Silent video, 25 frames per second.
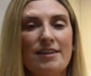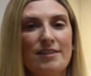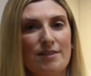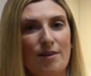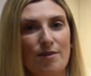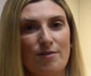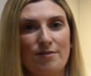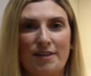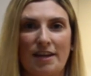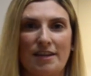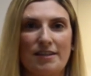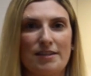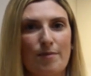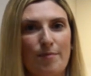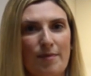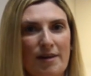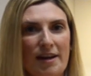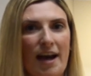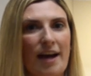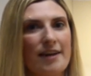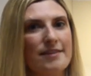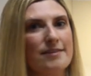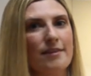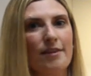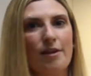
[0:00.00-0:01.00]
So say somebody
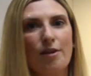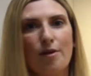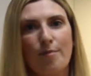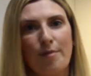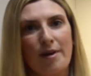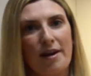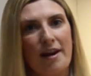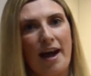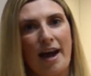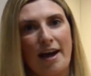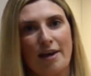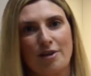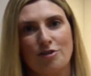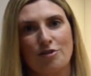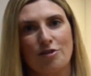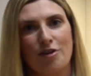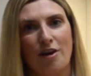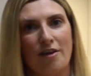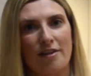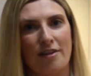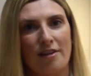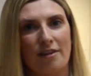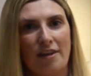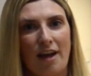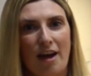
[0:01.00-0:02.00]
has a little bit of extra
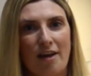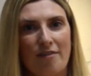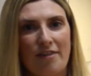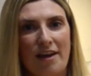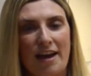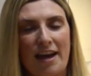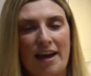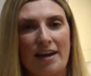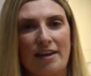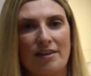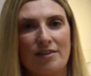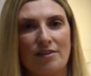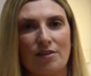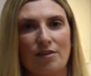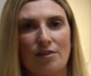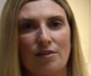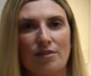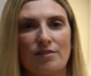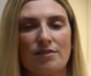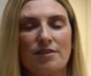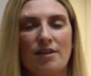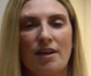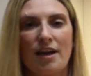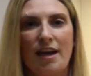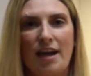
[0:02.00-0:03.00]
on the love
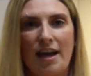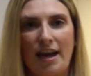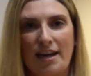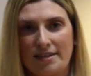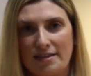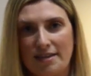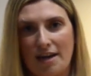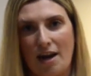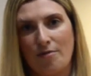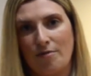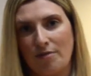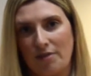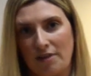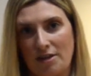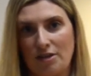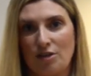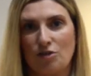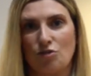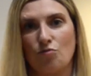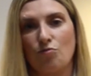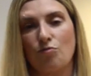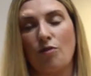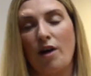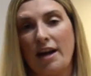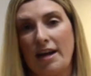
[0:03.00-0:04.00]
handles, it's not really
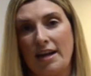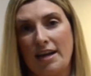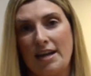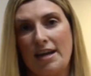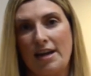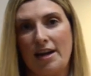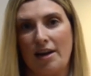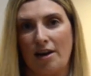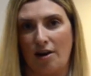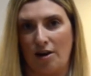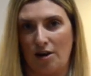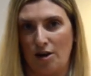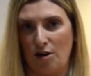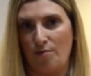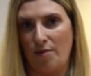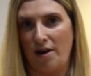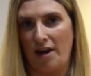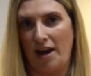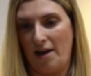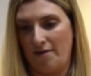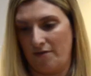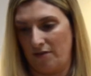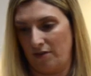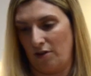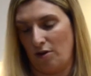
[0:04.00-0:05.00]
just right here. You might
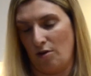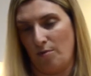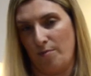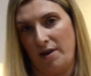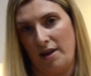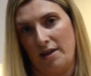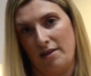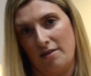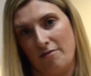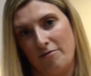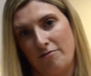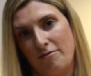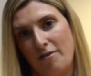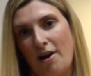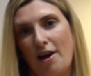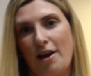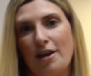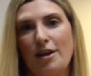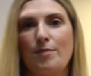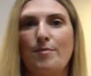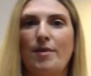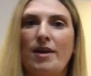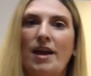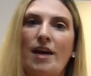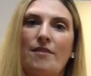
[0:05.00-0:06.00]
have a little bit in the front,
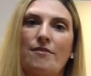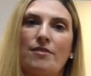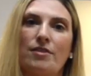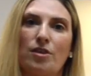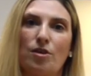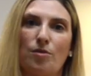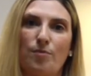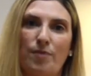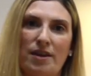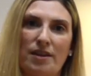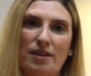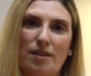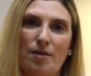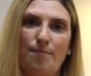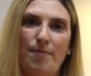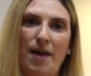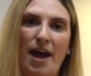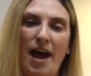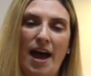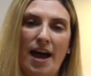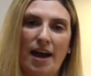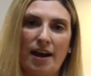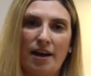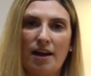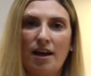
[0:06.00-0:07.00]
you might have a little bit in the
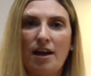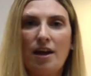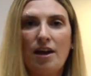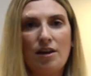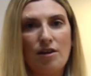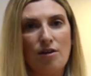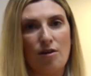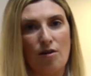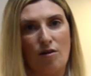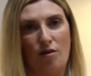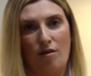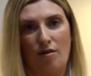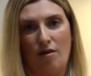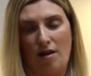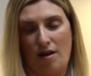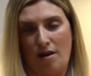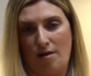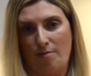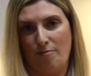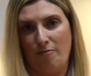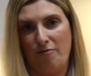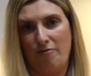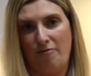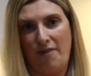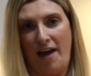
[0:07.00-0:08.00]
back, your
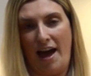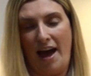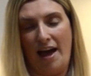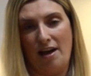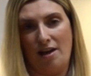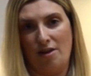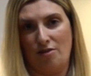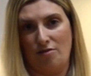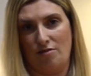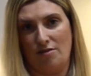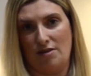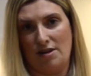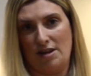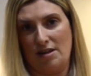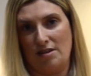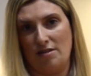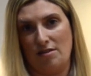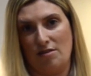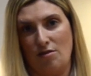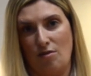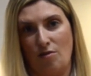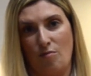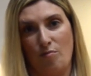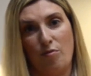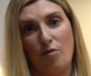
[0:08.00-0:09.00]
fat underneath
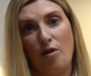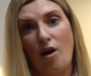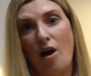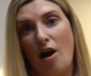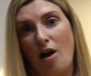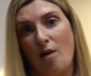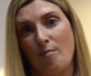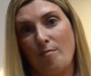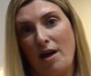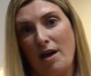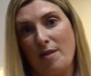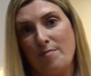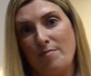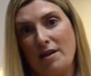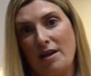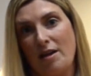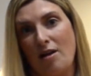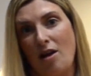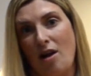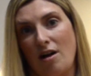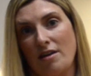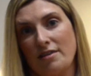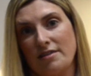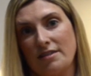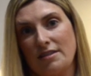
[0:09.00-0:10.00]
your bra might be
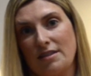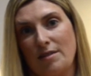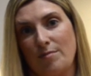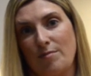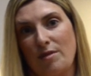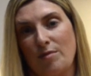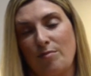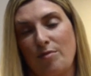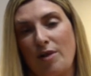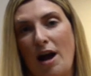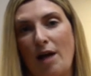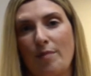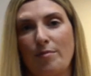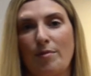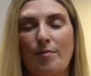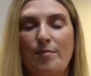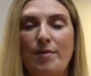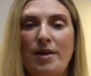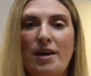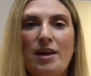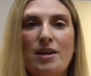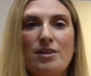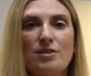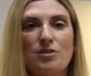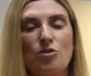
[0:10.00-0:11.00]
causing some of the problem.
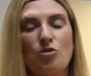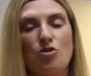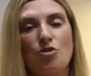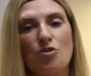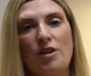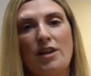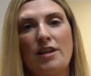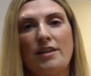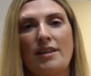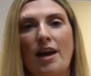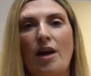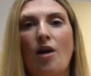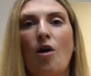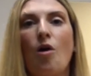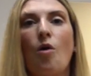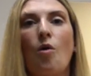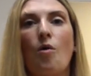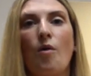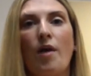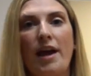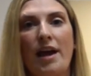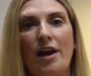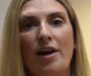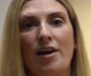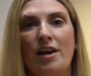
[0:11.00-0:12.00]
So treating that
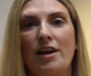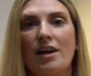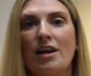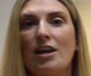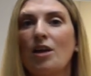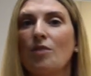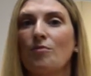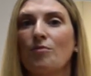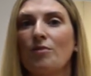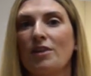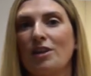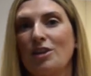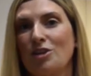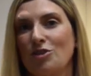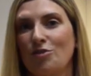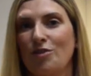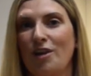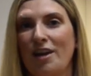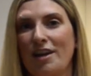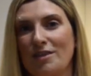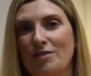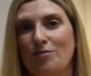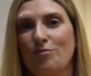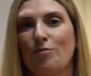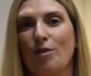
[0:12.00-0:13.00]
whole area can really
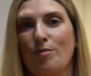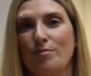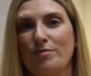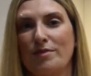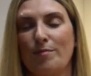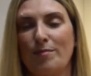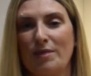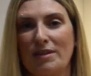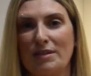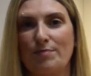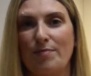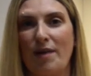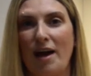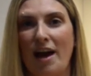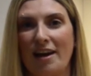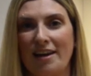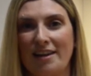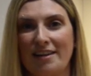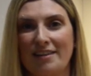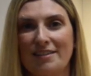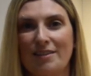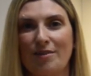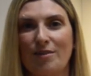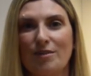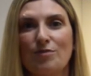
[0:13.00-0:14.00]
transform somebody's
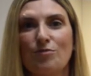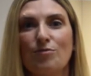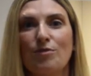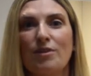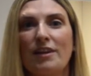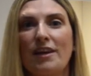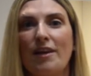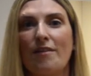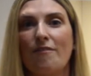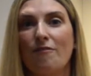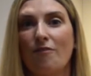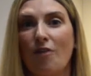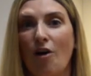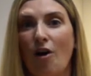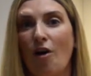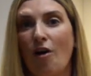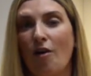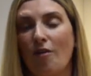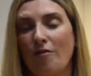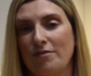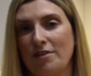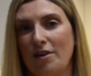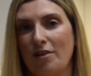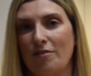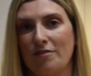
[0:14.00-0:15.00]
body. So it's really
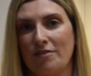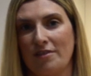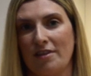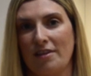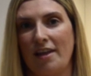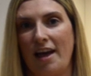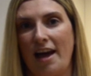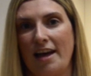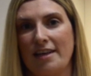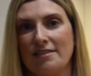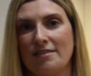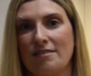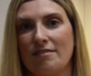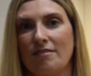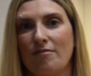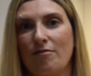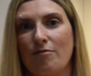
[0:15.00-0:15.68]
evolved over the last